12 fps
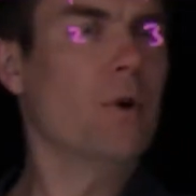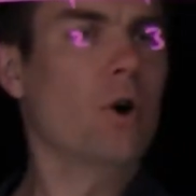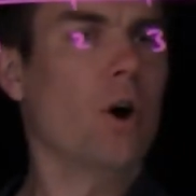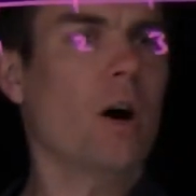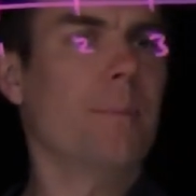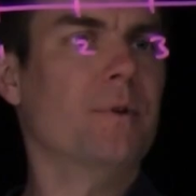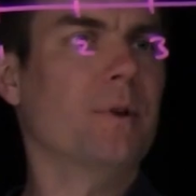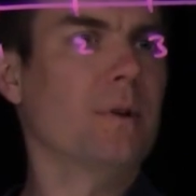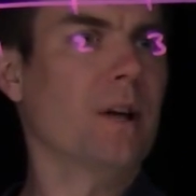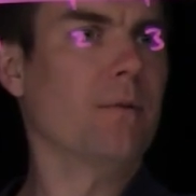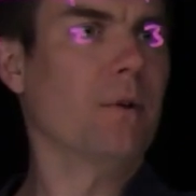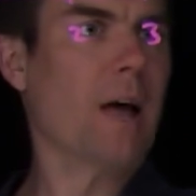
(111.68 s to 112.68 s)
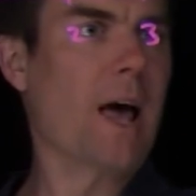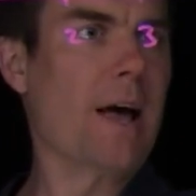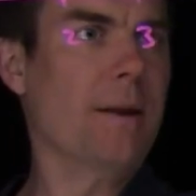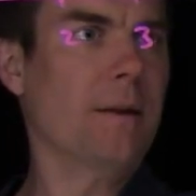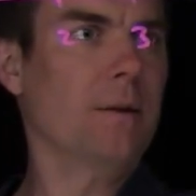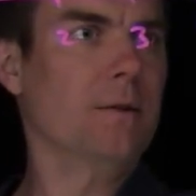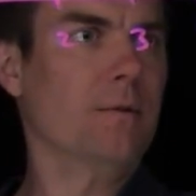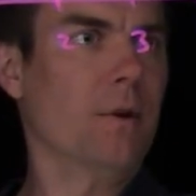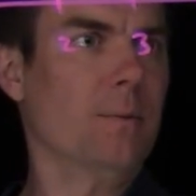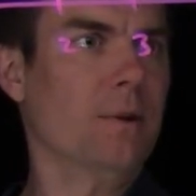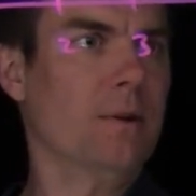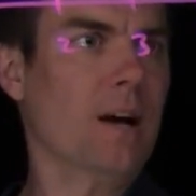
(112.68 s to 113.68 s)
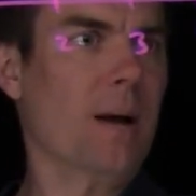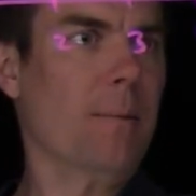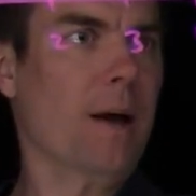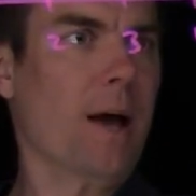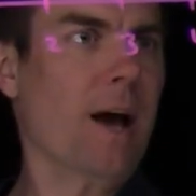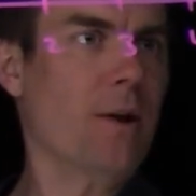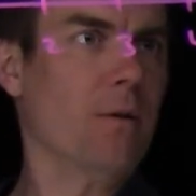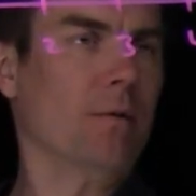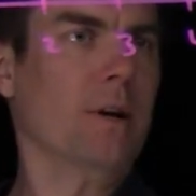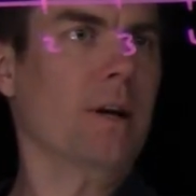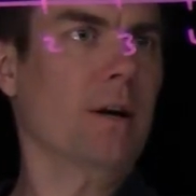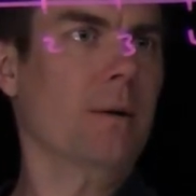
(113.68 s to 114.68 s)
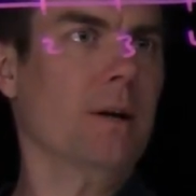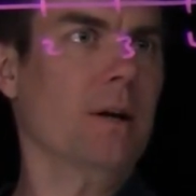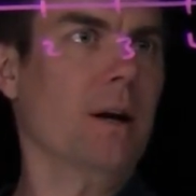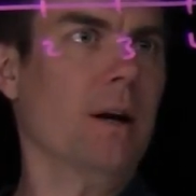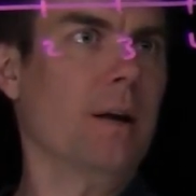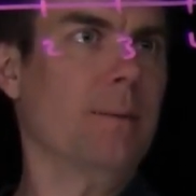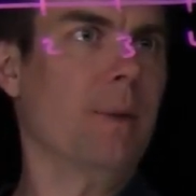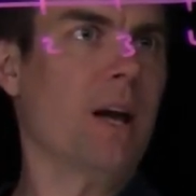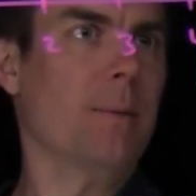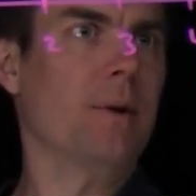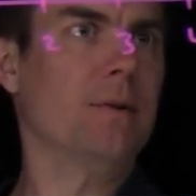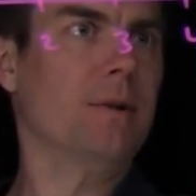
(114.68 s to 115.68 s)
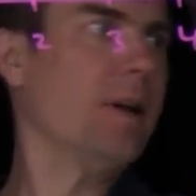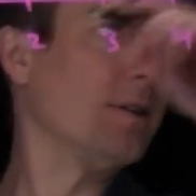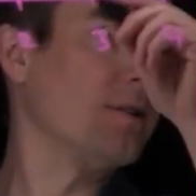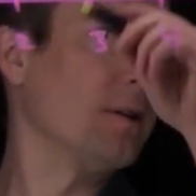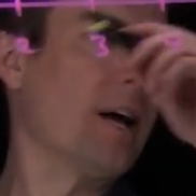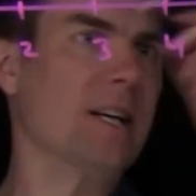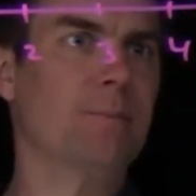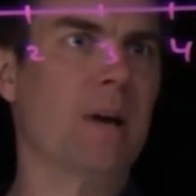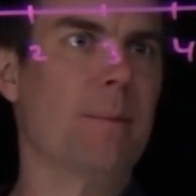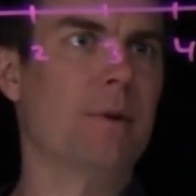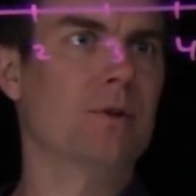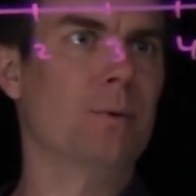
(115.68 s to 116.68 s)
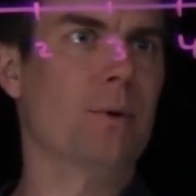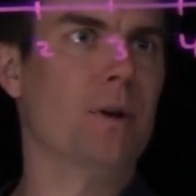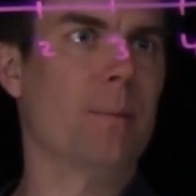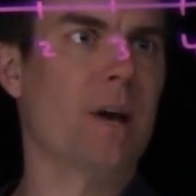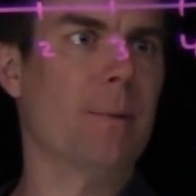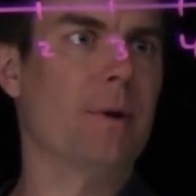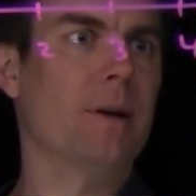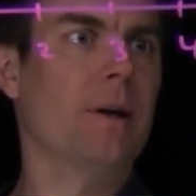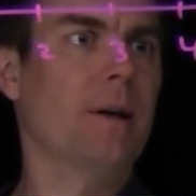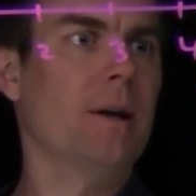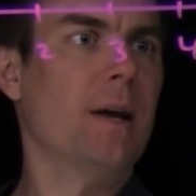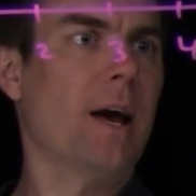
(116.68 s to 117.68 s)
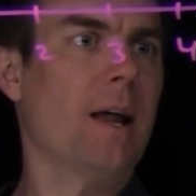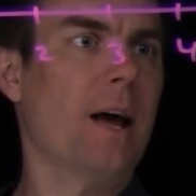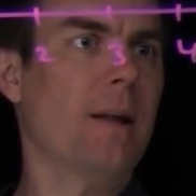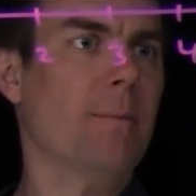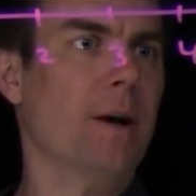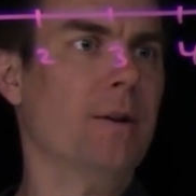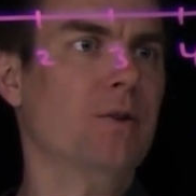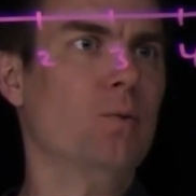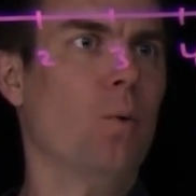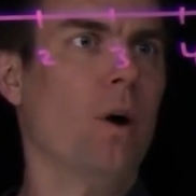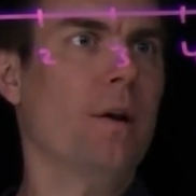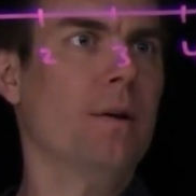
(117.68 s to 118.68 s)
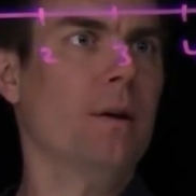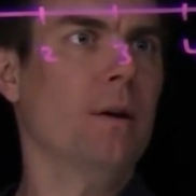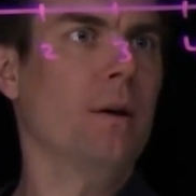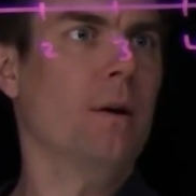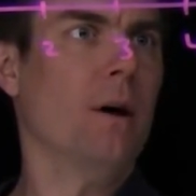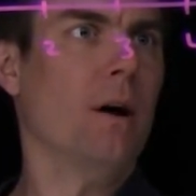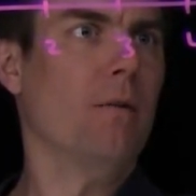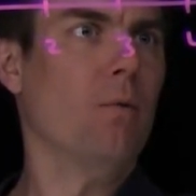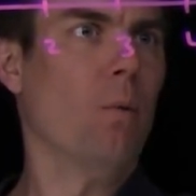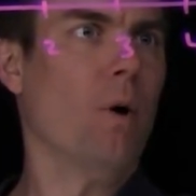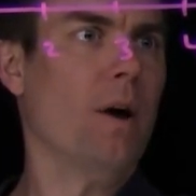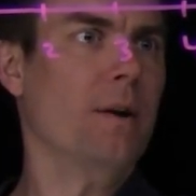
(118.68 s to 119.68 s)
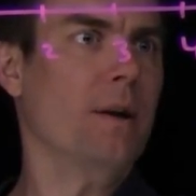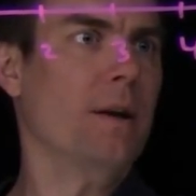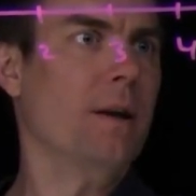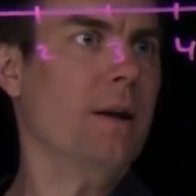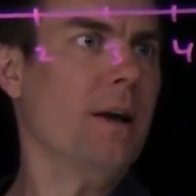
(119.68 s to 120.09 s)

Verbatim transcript: go up to level n, so if we go up to time n over here, get a payment, that's the last payment, so we get a payment at n minus 1 of 1,